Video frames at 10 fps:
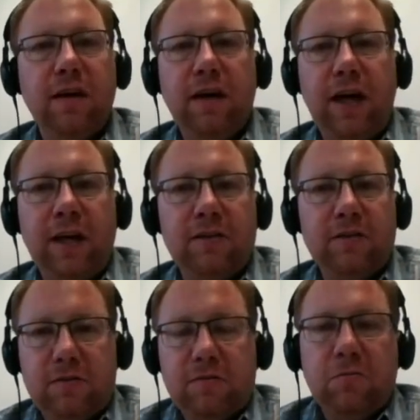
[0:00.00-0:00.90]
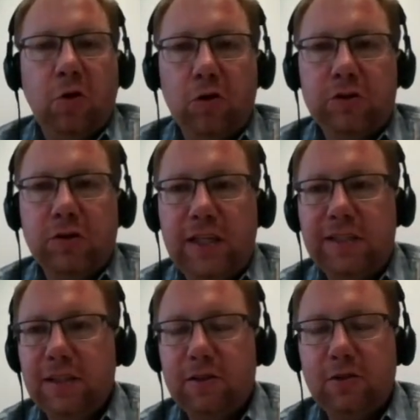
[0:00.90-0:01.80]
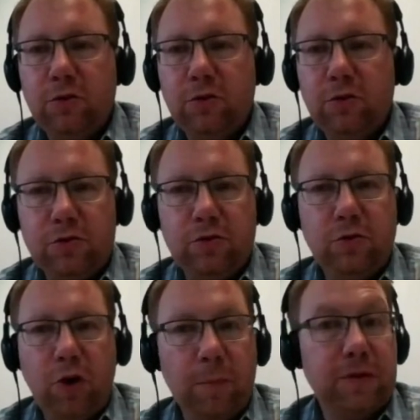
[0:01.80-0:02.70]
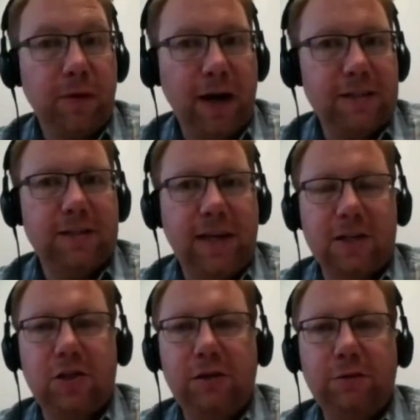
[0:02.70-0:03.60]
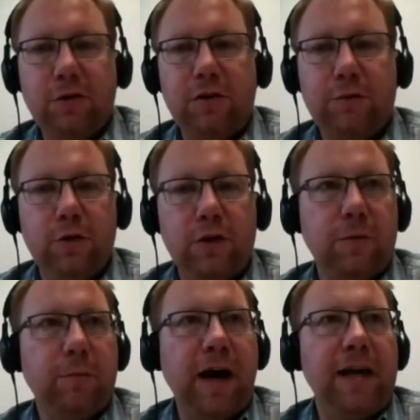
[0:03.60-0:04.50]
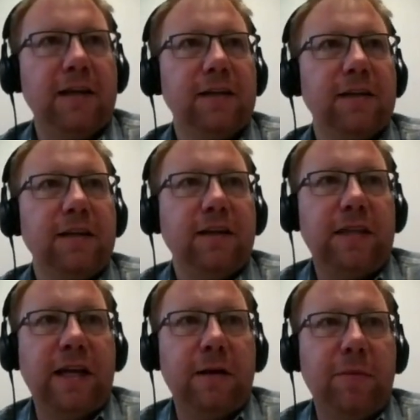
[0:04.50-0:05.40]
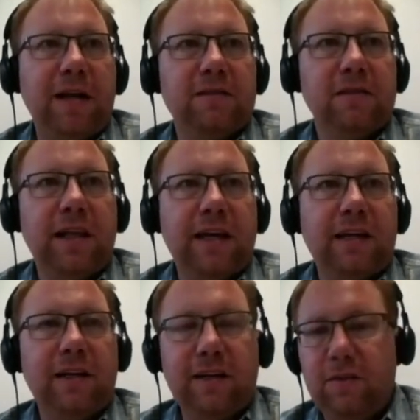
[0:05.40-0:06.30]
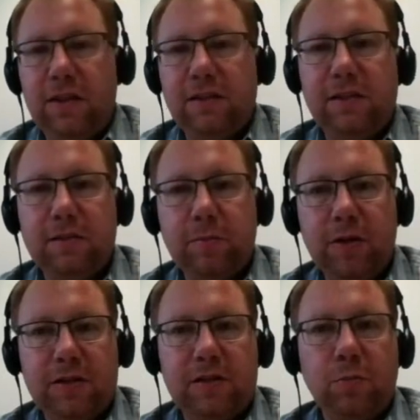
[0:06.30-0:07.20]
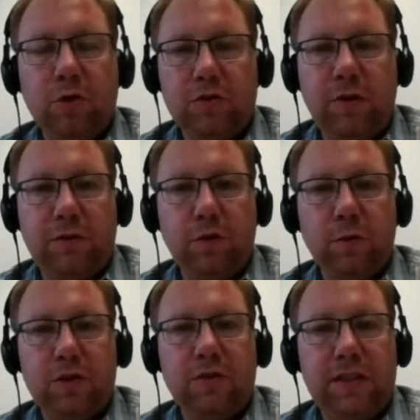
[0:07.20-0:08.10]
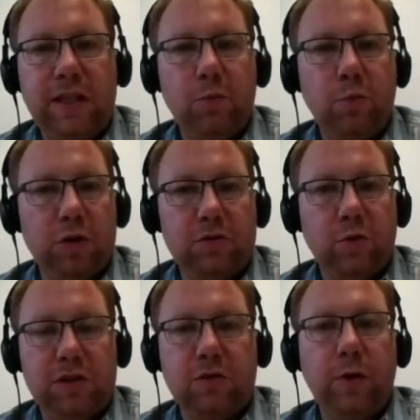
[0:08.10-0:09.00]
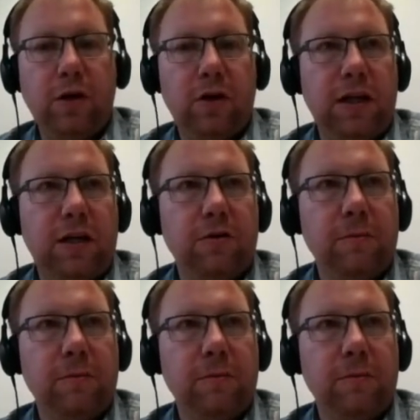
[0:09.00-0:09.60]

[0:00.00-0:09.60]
and also easier to optimize actually for a compiler than a pattern like this is, because it's more straightforward to see what's going on here.